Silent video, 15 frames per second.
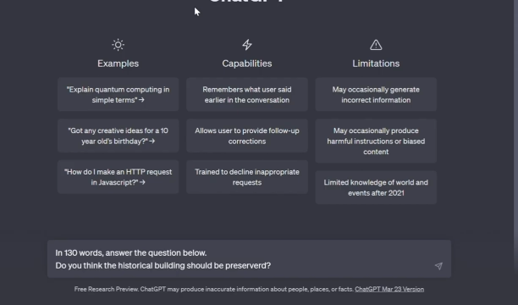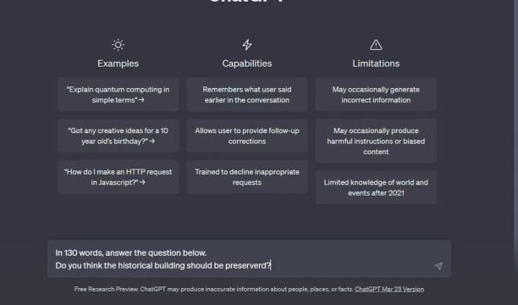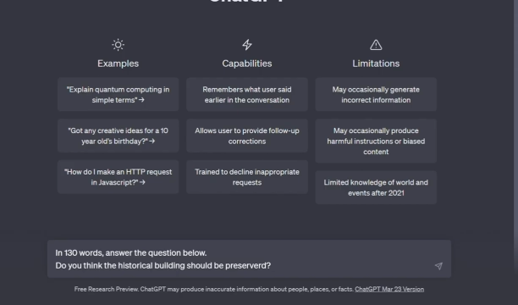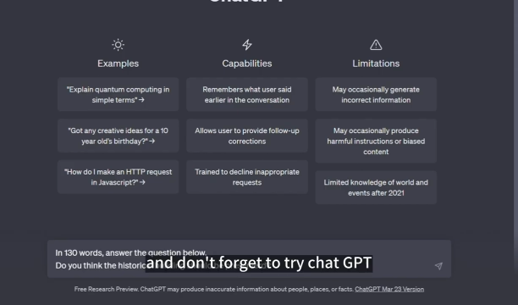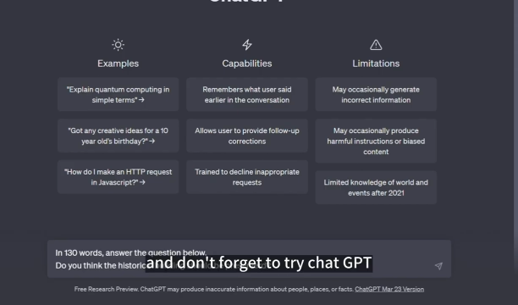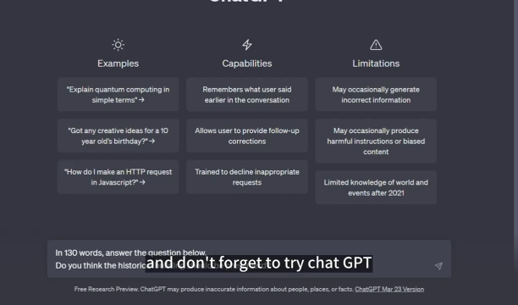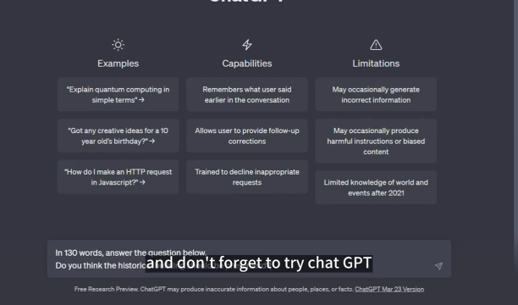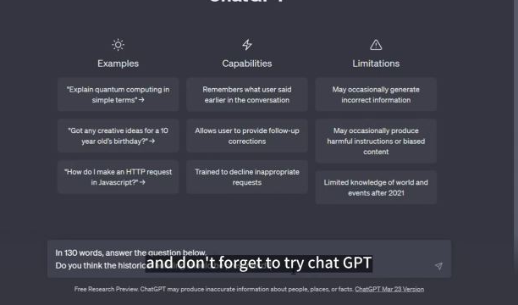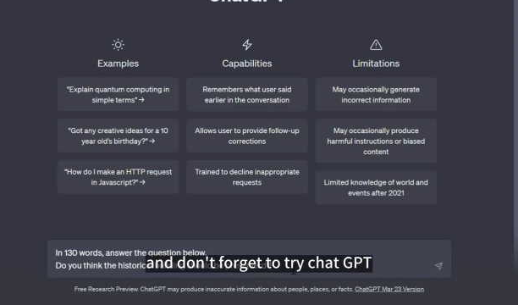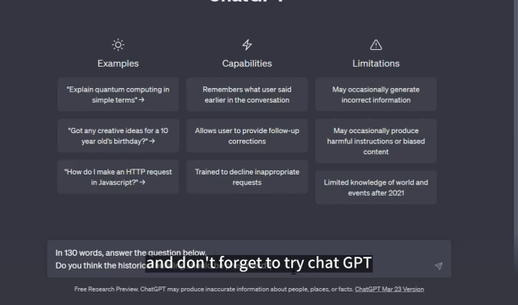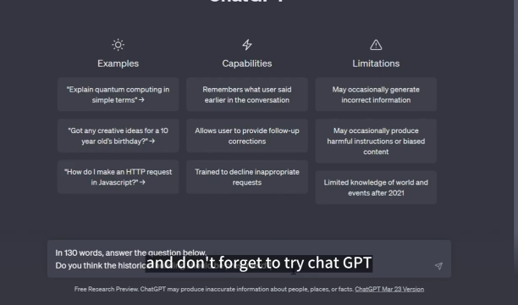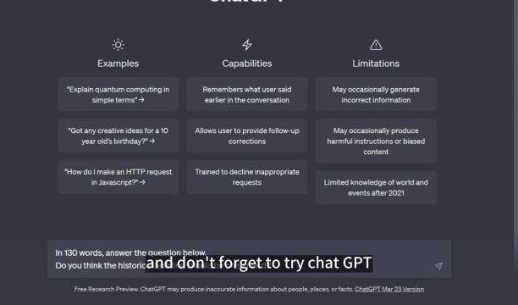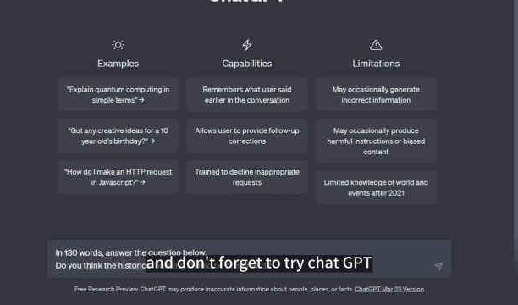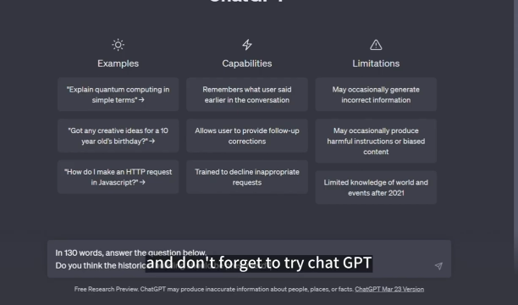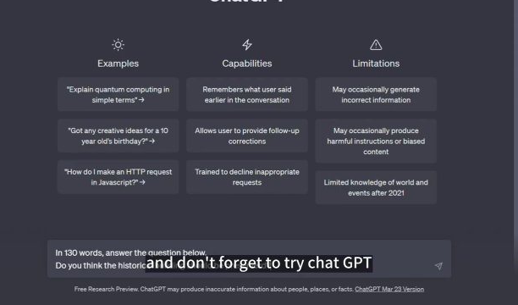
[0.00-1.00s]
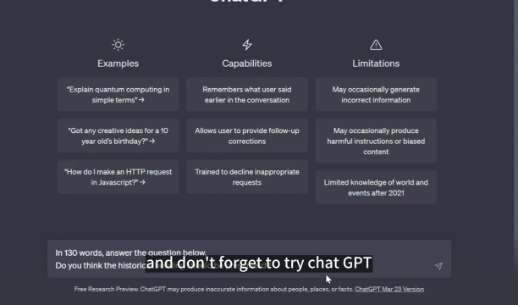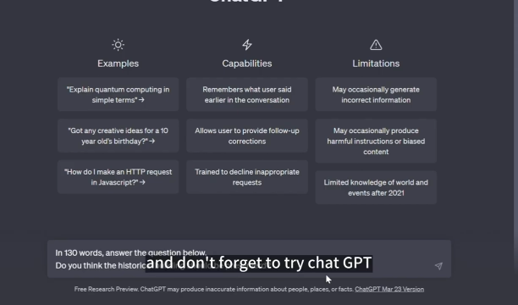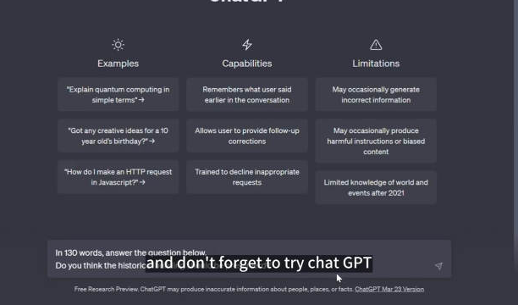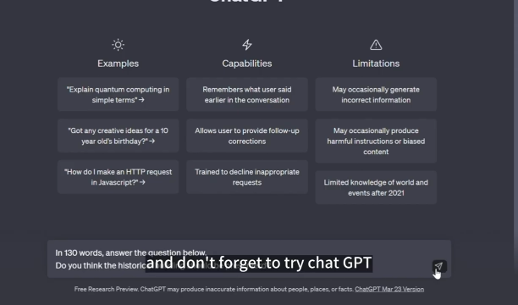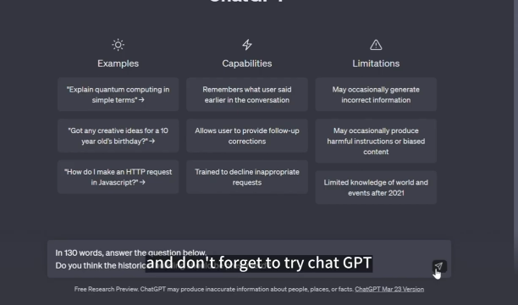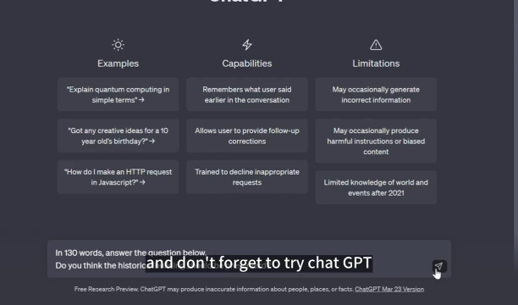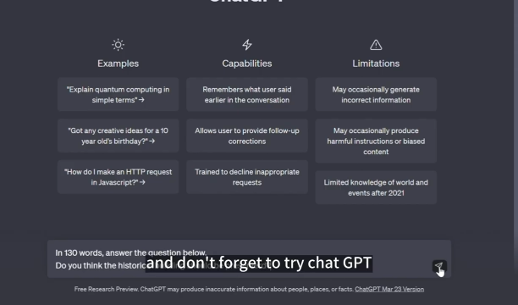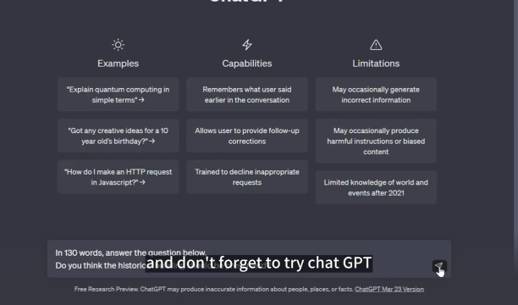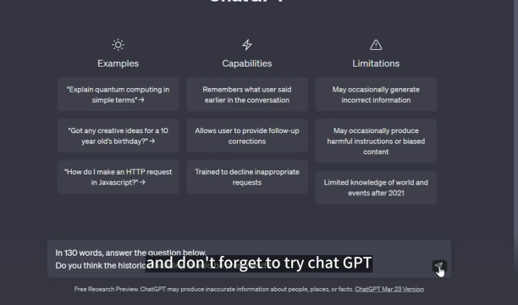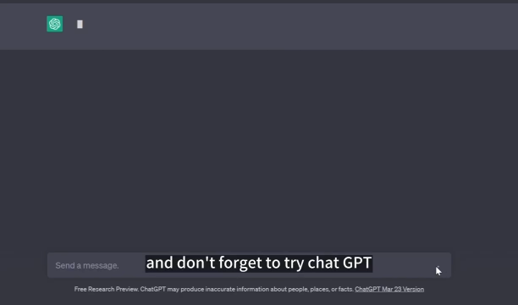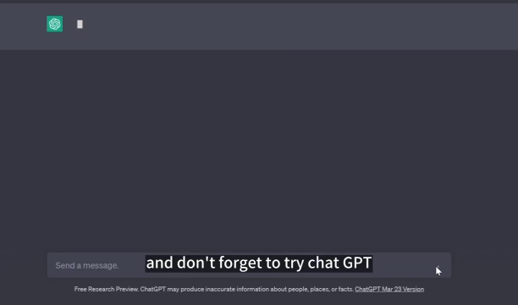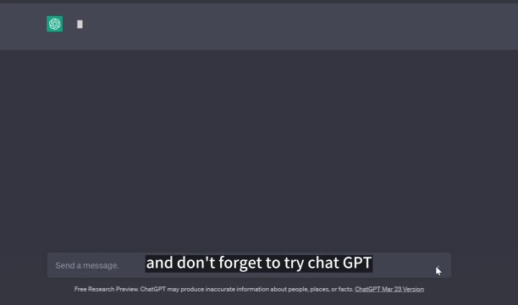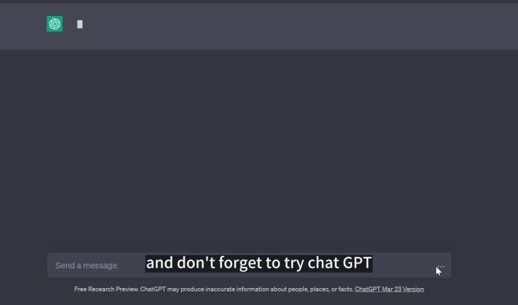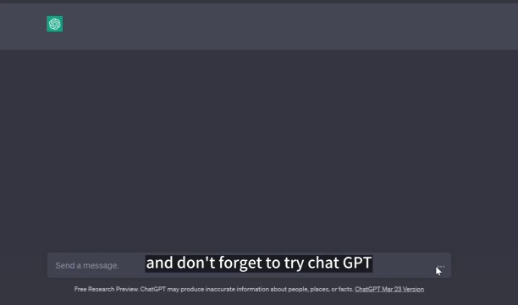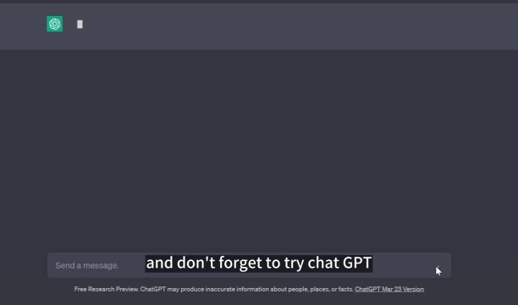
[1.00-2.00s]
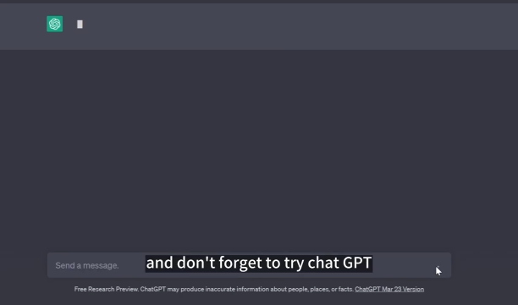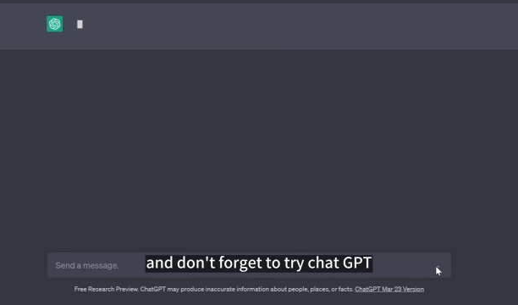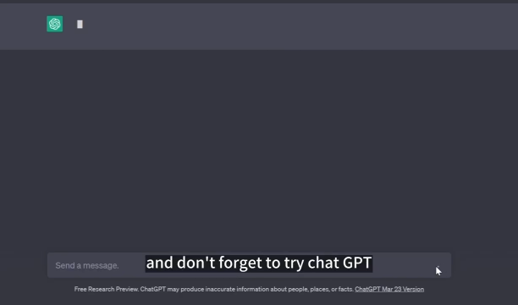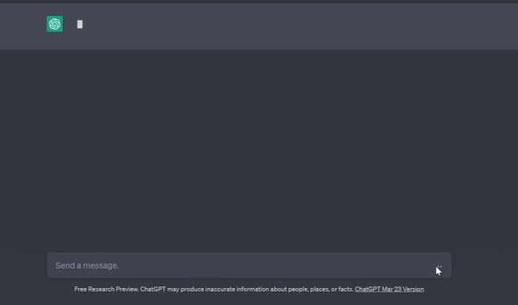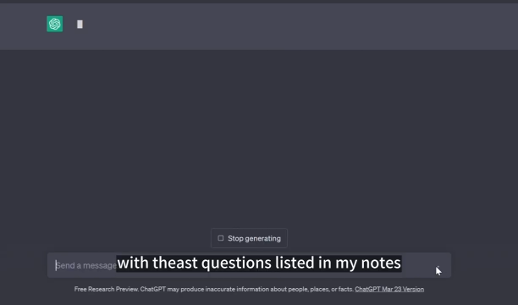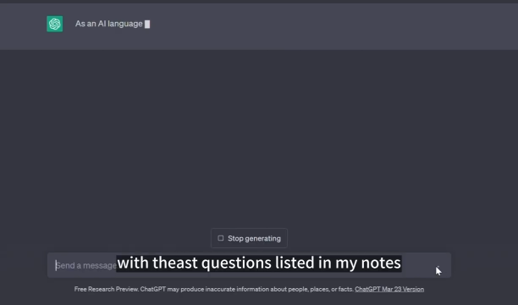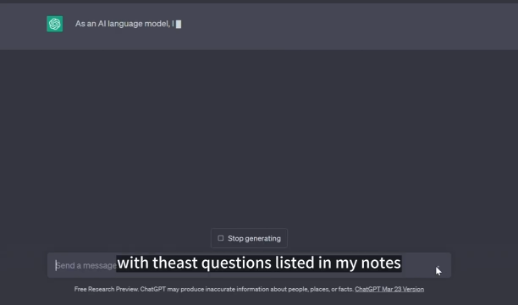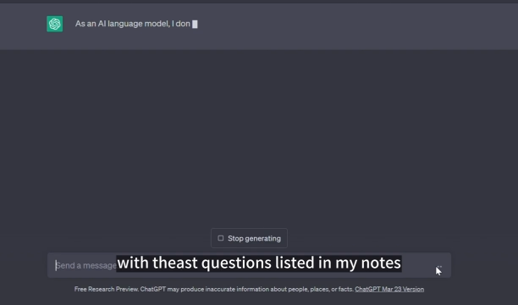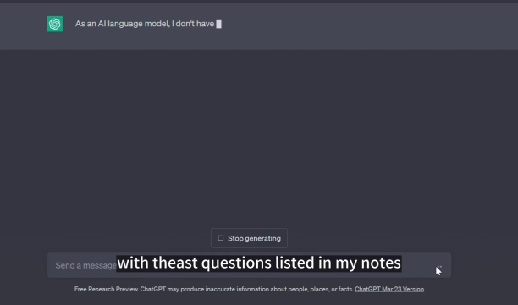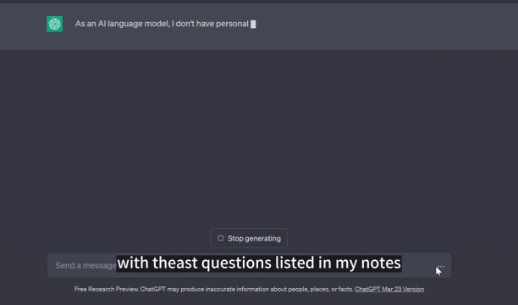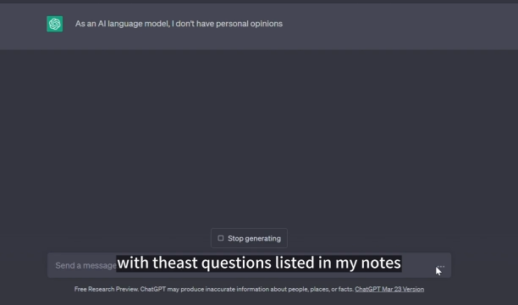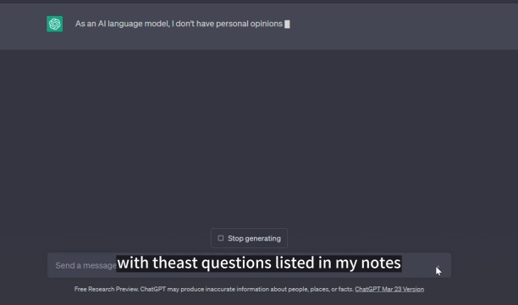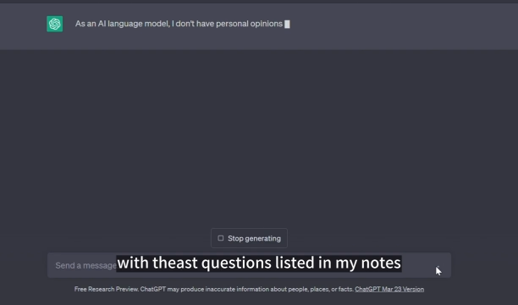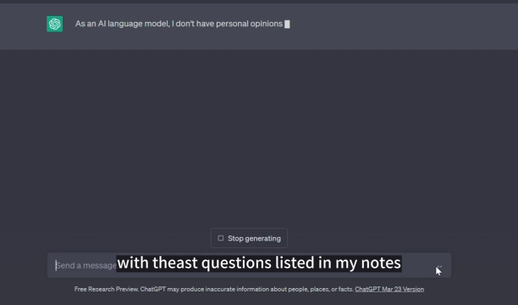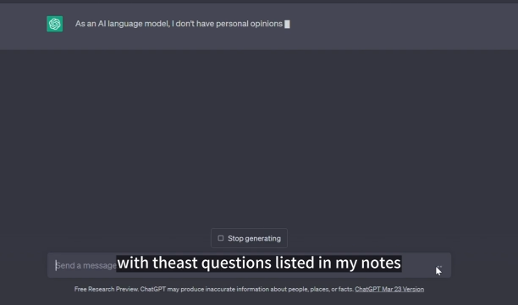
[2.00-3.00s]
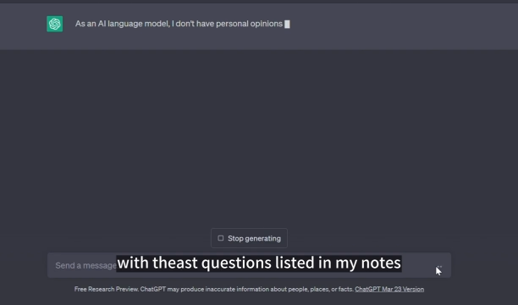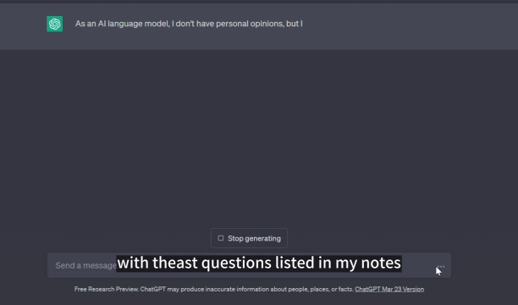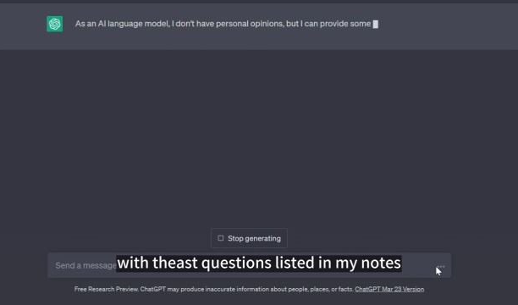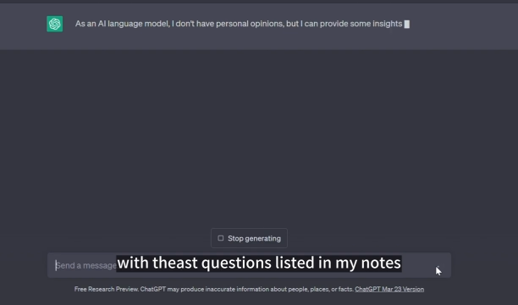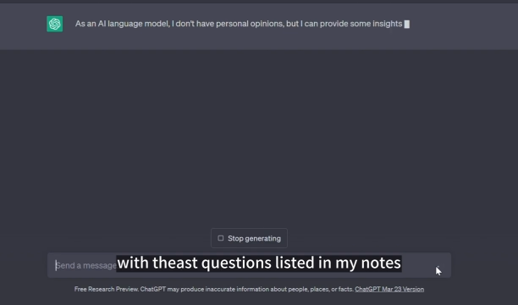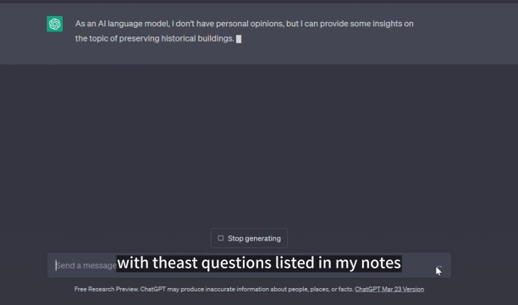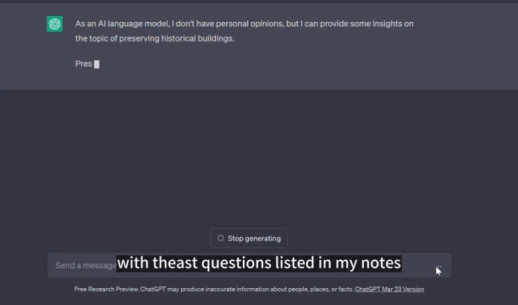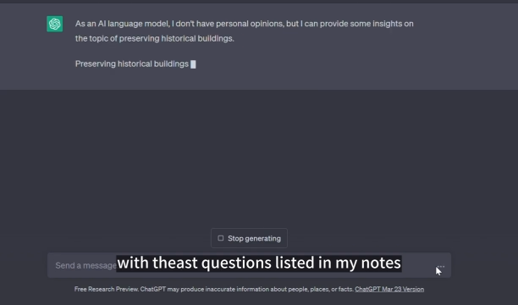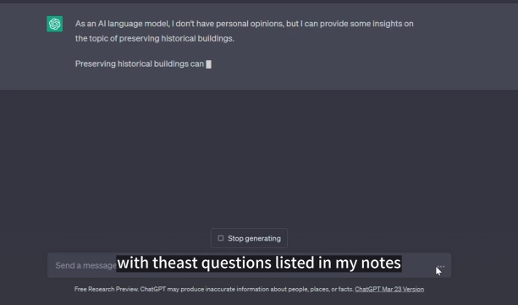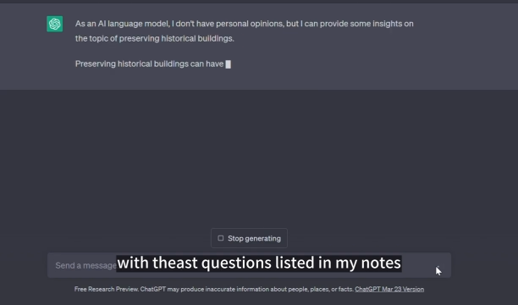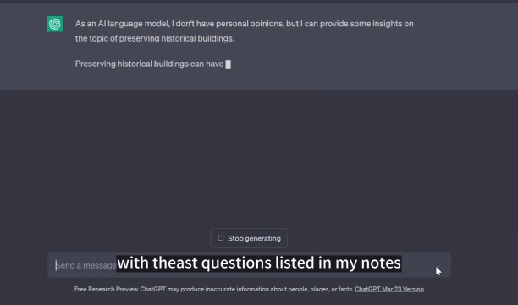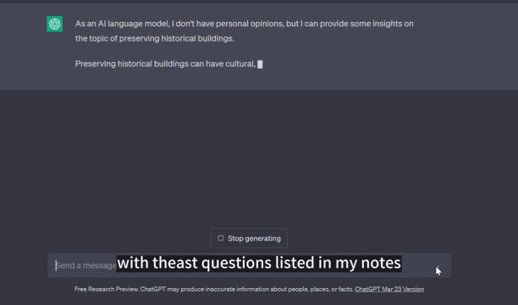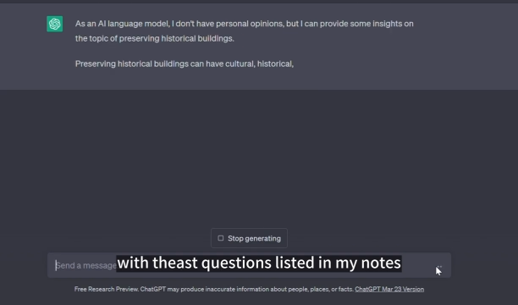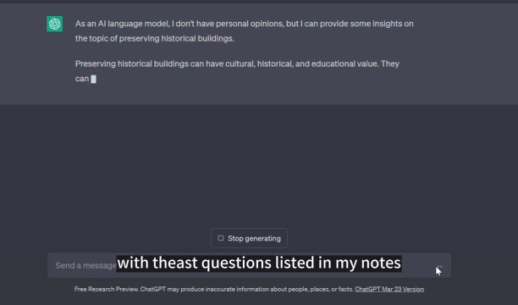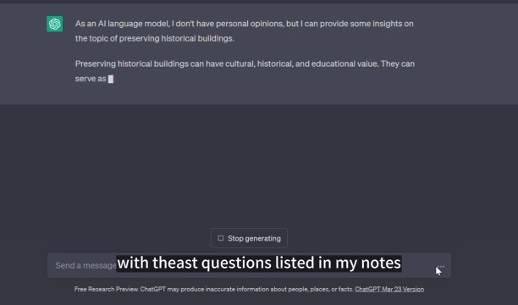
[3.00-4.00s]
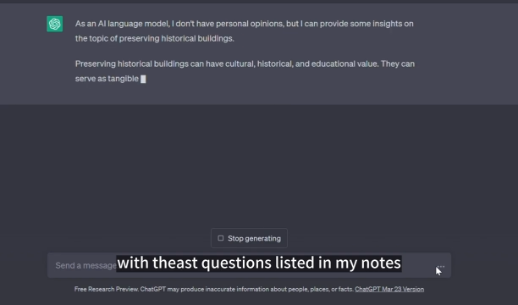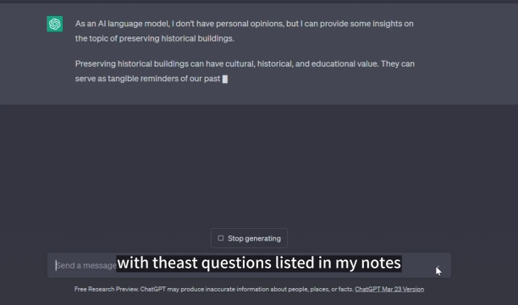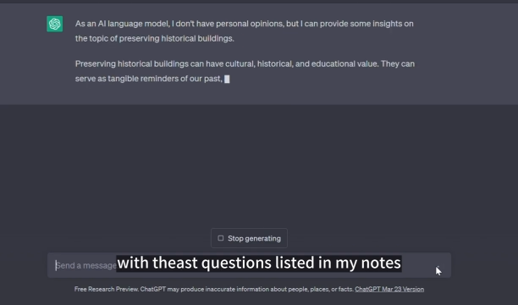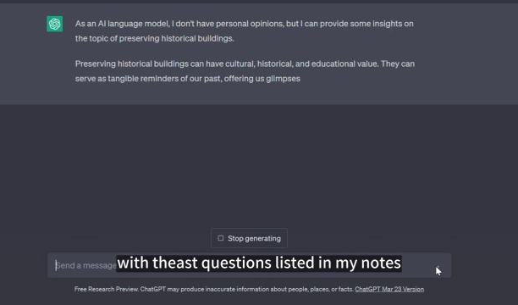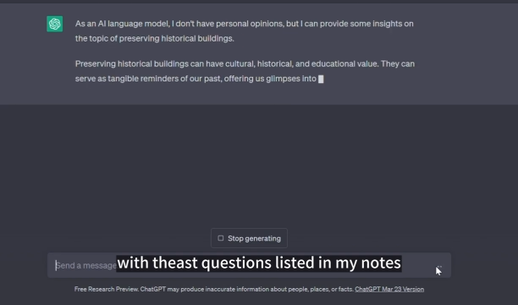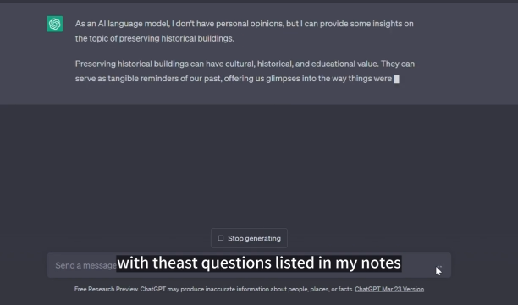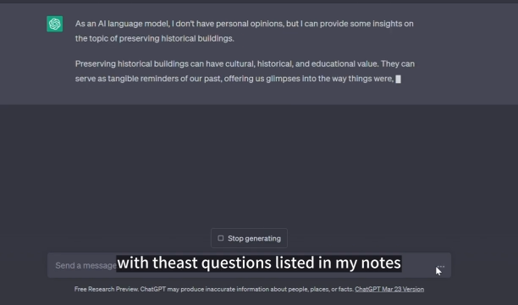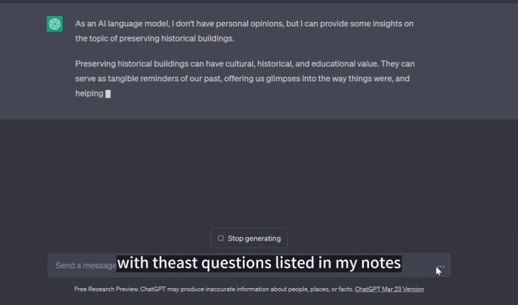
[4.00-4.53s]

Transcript: No face is visible, so there are no lips to read.